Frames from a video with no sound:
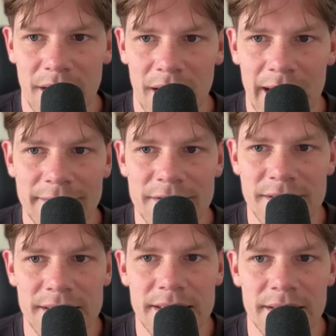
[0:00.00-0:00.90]
I haven't
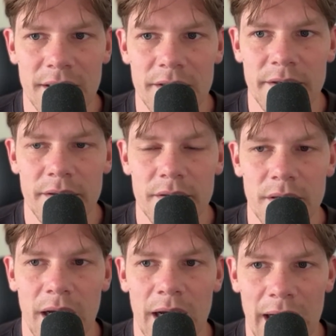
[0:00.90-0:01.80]
seen a
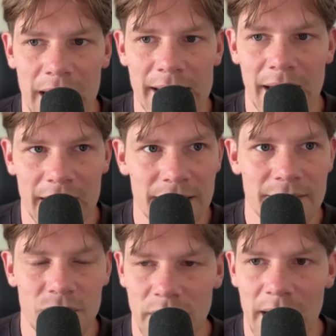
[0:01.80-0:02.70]
high
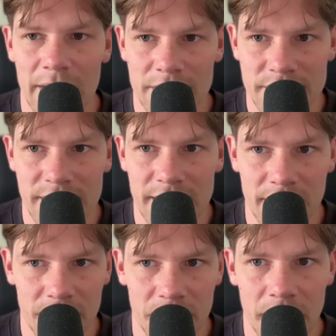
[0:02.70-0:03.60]
level guy on sand
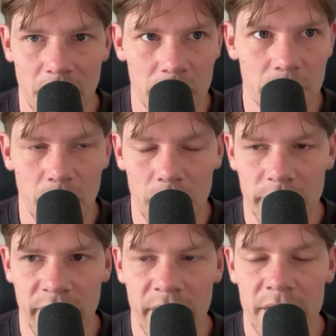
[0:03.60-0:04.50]
other than Connor Barth.